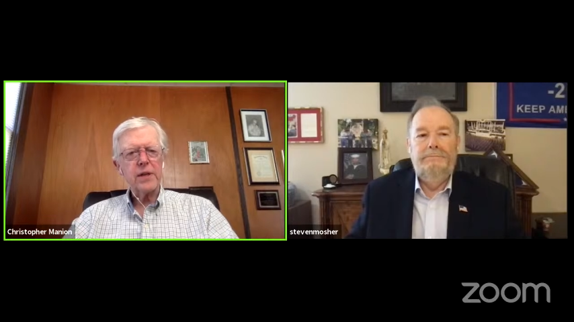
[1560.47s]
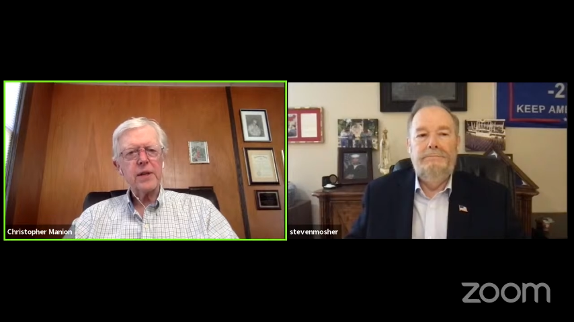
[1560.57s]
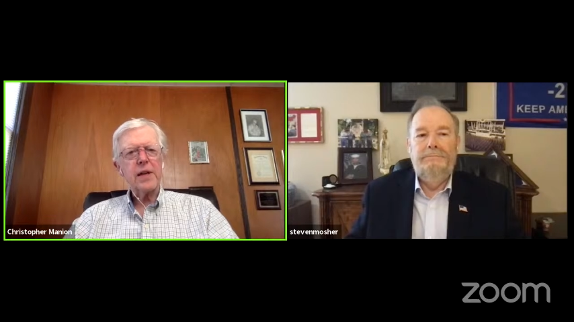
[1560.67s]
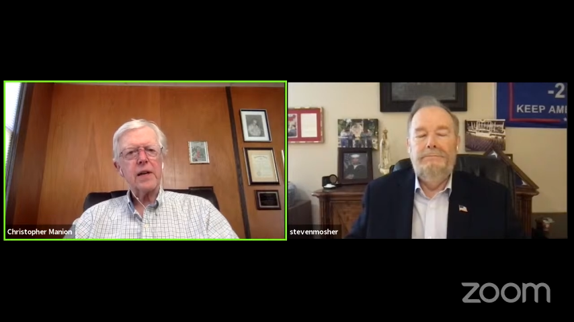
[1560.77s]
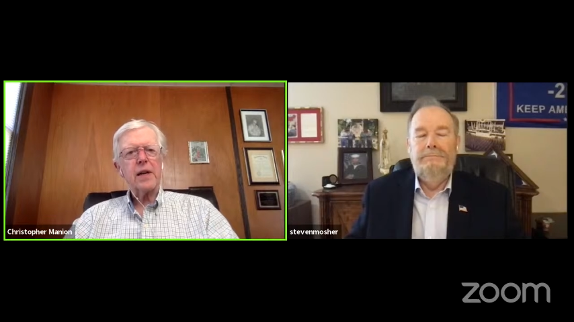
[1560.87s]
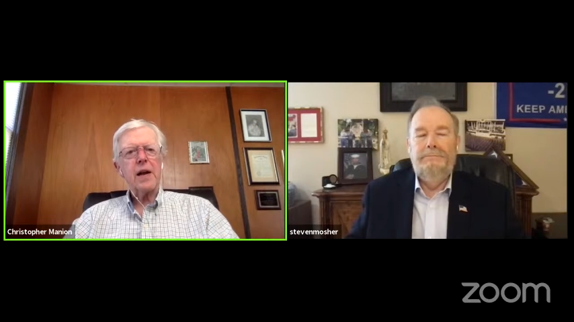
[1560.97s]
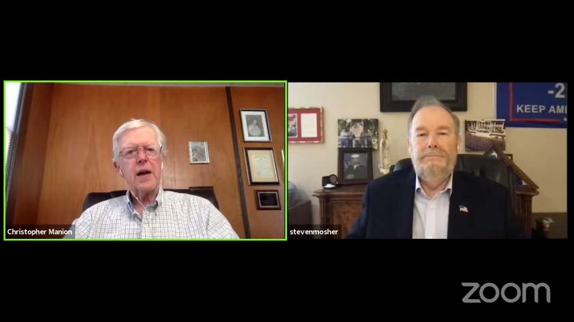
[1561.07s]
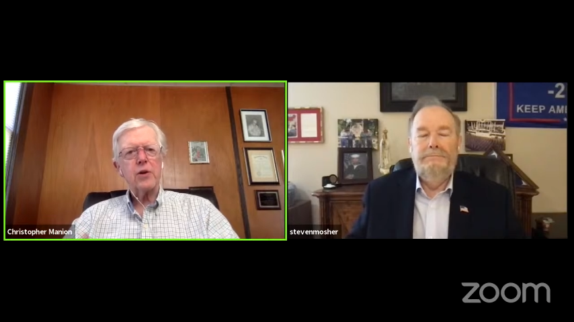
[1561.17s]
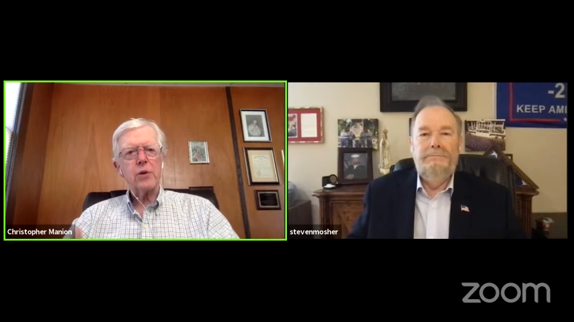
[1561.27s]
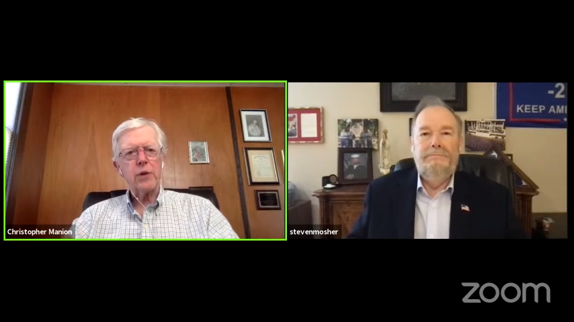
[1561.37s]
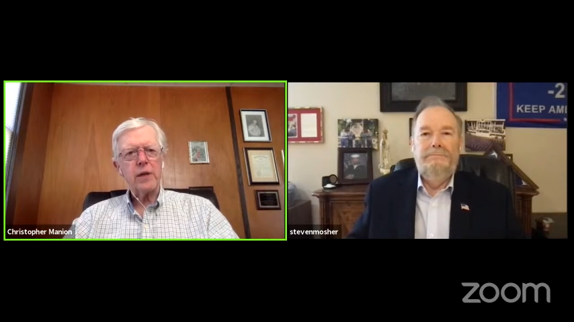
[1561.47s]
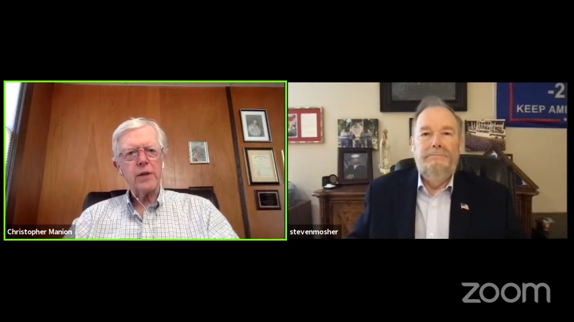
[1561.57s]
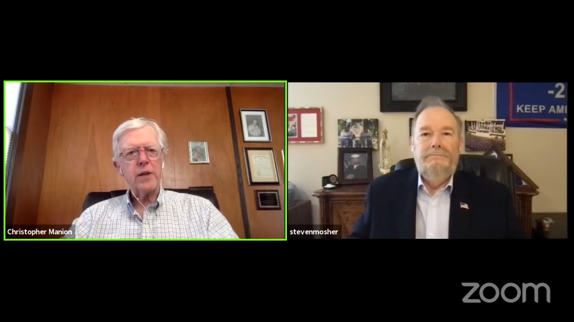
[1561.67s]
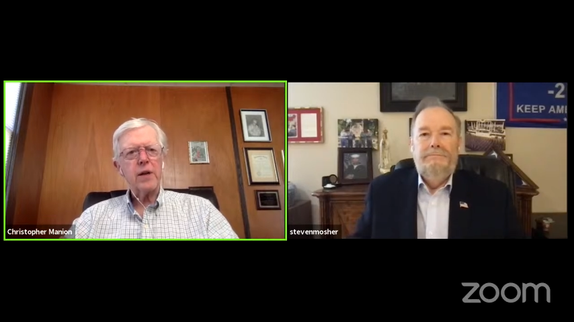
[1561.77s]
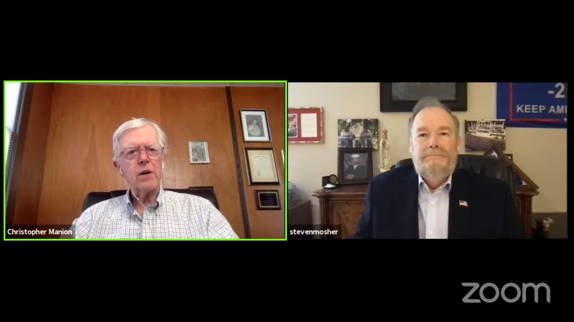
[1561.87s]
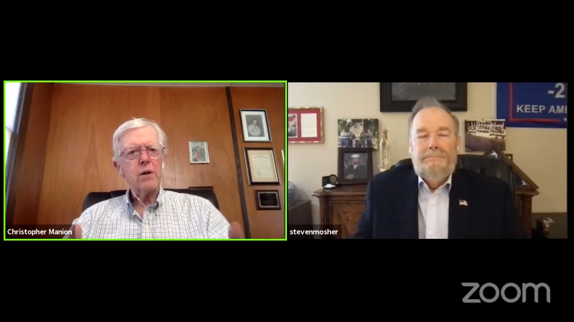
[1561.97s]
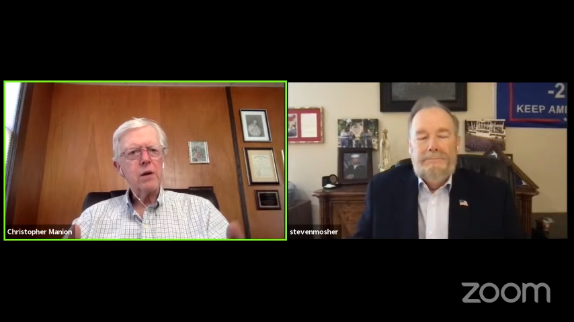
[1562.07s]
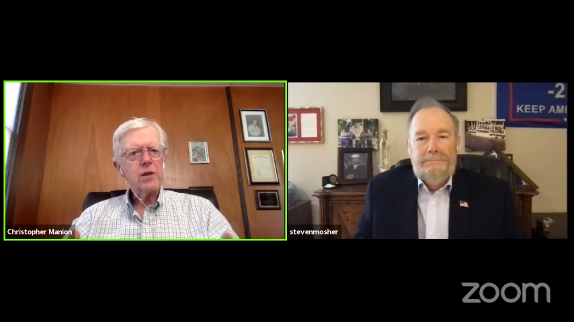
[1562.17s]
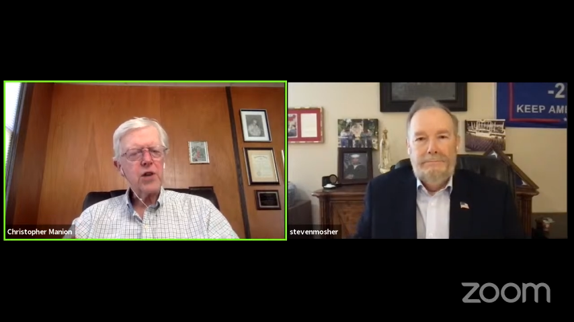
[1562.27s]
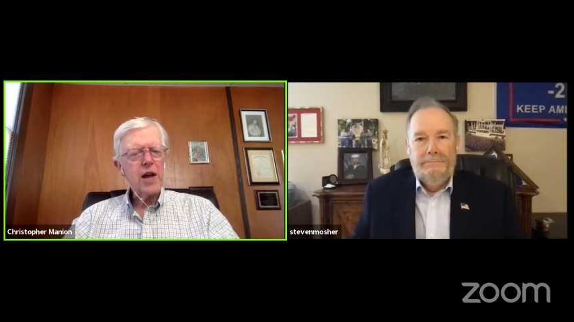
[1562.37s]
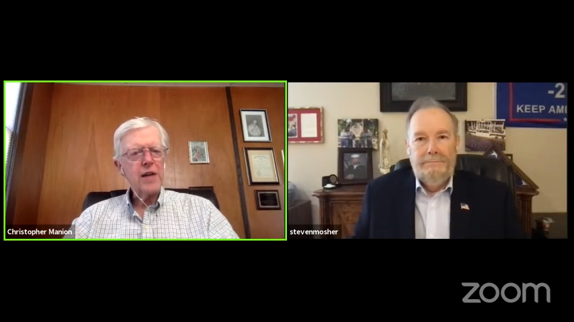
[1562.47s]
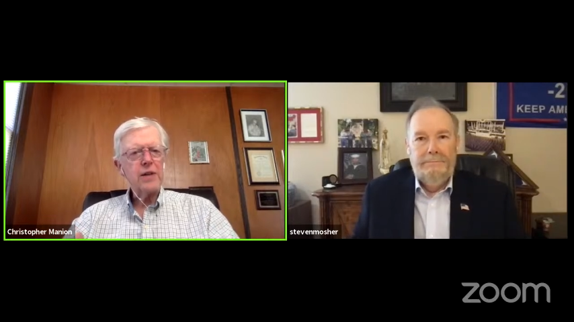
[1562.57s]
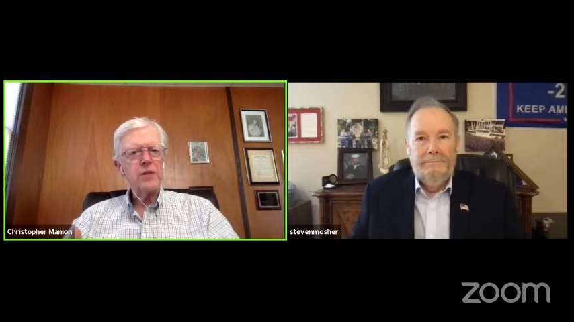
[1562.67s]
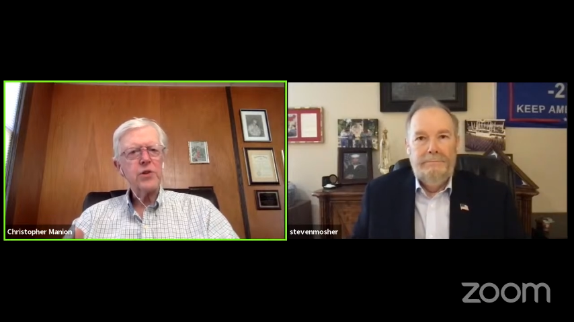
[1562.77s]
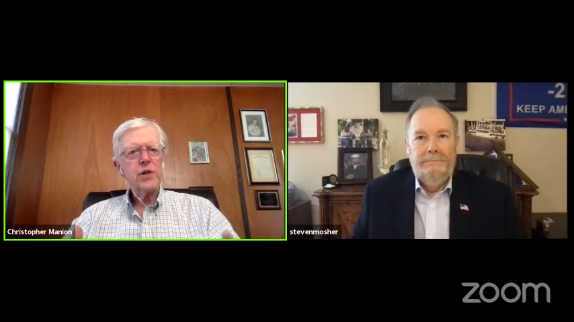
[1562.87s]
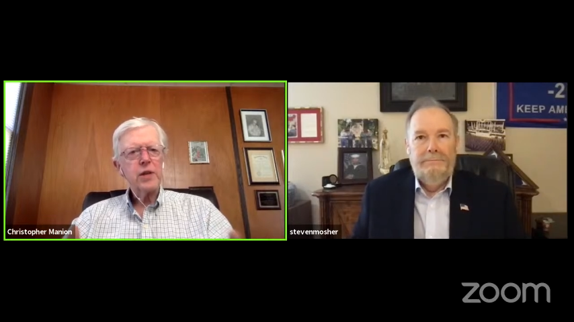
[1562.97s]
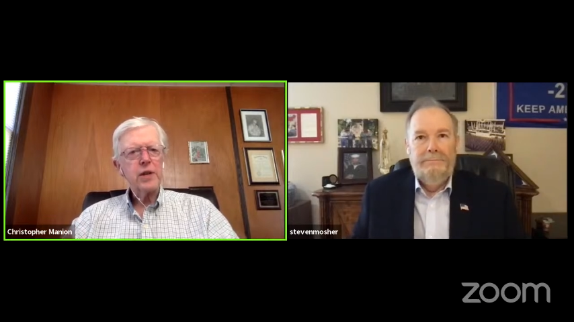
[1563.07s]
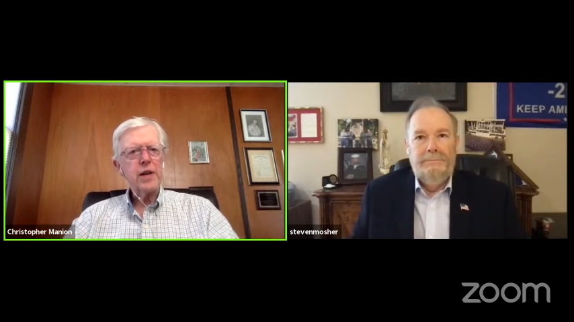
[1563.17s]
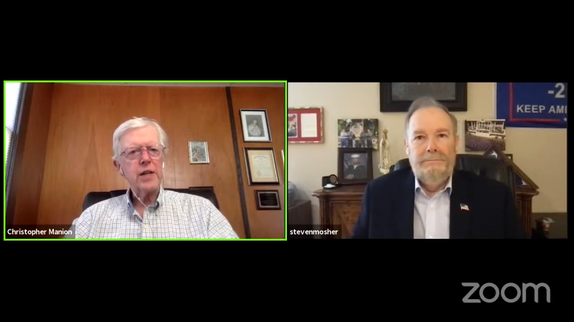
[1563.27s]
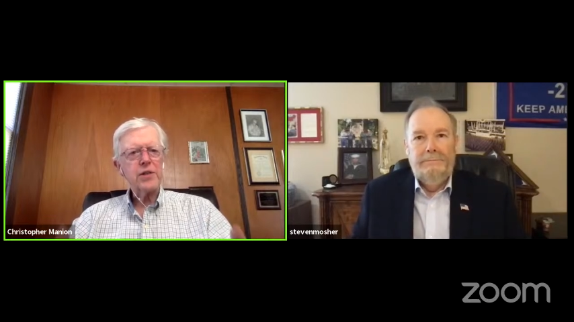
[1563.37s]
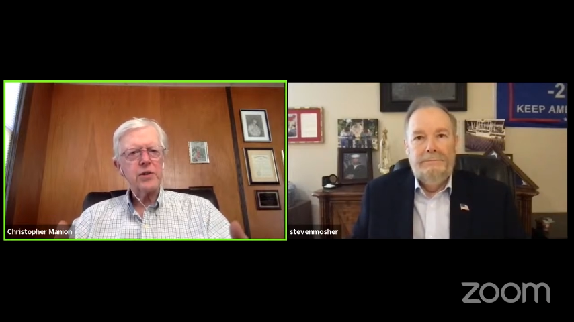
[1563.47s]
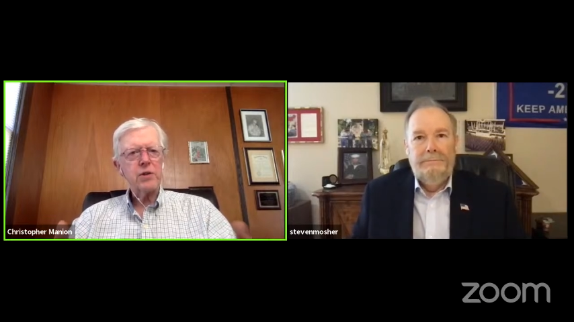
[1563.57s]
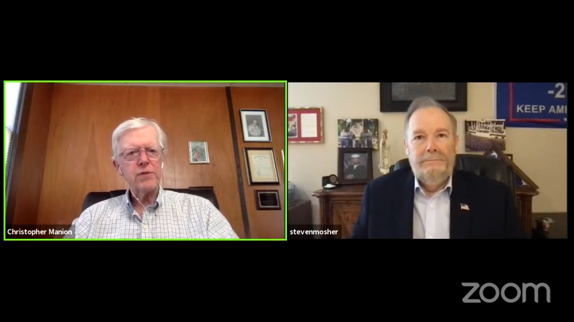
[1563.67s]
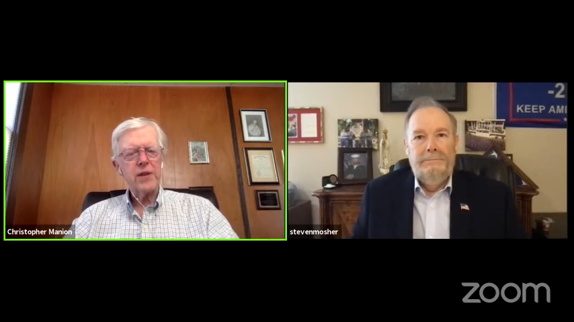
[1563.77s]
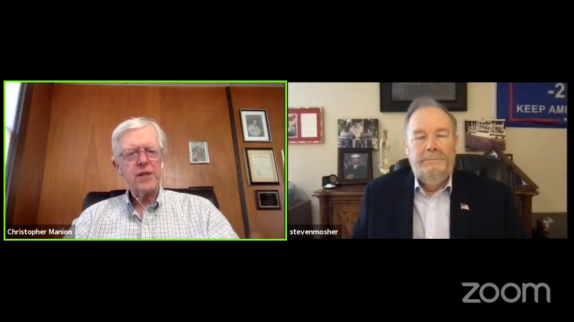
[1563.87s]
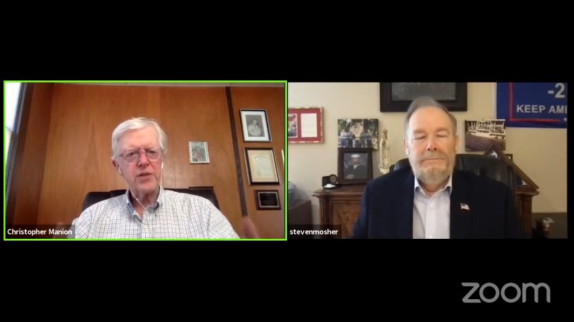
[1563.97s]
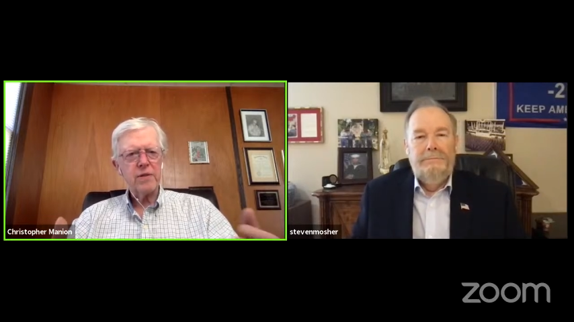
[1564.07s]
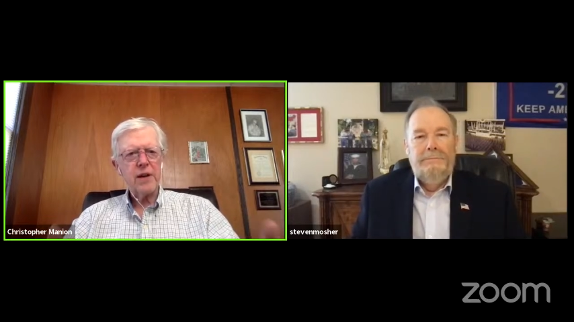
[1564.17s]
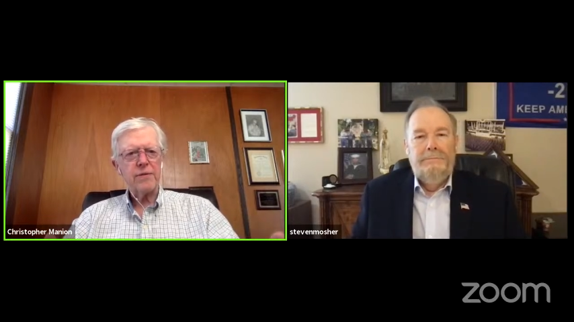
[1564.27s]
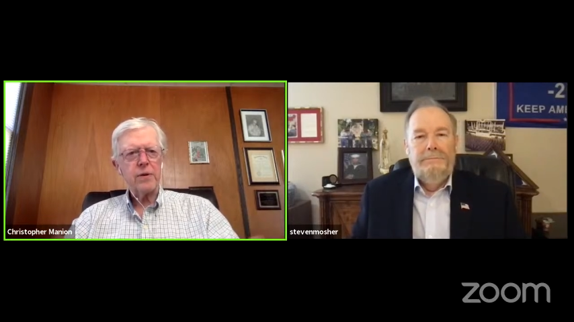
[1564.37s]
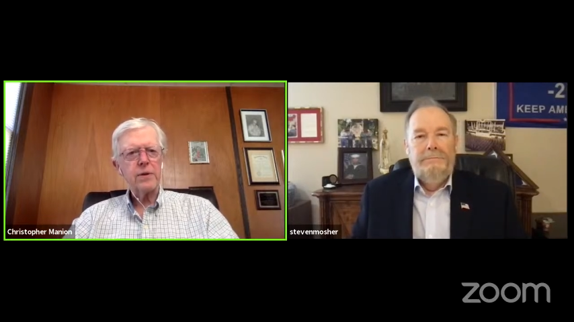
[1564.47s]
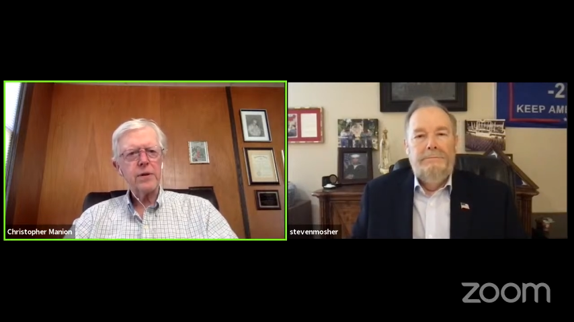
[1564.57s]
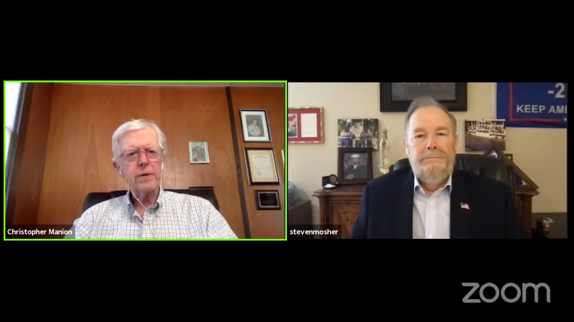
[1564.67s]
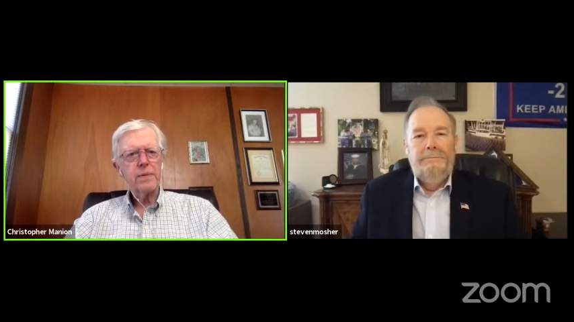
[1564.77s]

Speaker 1: in countering their China's next offensive effort?